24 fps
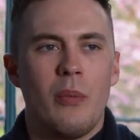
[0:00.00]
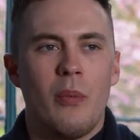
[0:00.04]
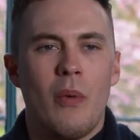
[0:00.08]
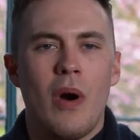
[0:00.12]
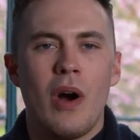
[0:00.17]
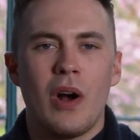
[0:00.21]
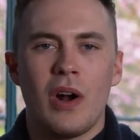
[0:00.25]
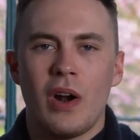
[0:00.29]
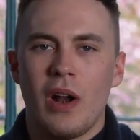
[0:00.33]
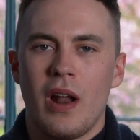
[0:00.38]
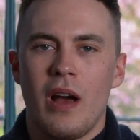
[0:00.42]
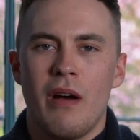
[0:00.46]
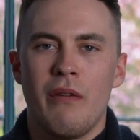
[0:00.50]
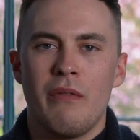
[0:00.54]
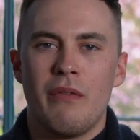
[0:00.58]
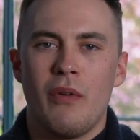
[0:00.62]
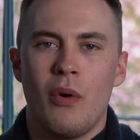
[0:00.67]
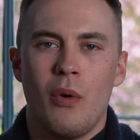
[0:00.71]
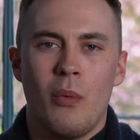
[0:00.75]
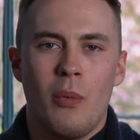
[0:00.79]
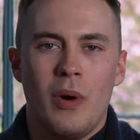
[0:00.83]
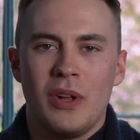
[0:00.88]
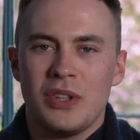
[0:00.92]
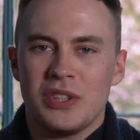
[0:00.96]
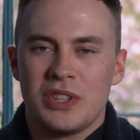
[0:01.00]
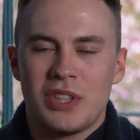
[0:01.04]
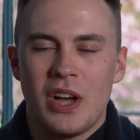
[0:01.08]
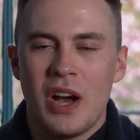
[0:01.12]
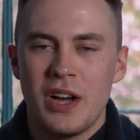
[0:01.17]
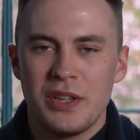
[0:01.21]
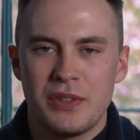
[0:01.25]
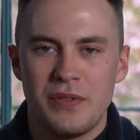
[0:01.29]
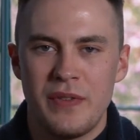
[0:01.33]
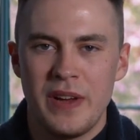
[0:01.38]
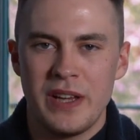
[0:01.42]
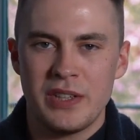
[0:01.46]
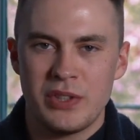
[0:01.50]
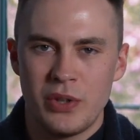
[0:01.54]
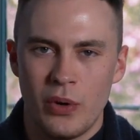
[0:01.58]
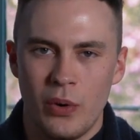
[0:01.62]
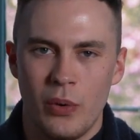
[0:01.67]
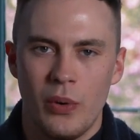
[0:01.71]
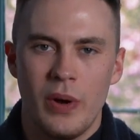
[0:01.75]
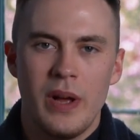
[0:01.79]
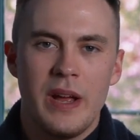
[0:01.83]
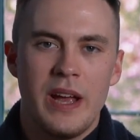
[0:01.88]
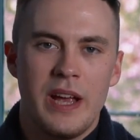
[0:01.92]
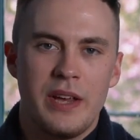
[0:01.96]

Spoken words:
one glove or one size fits all.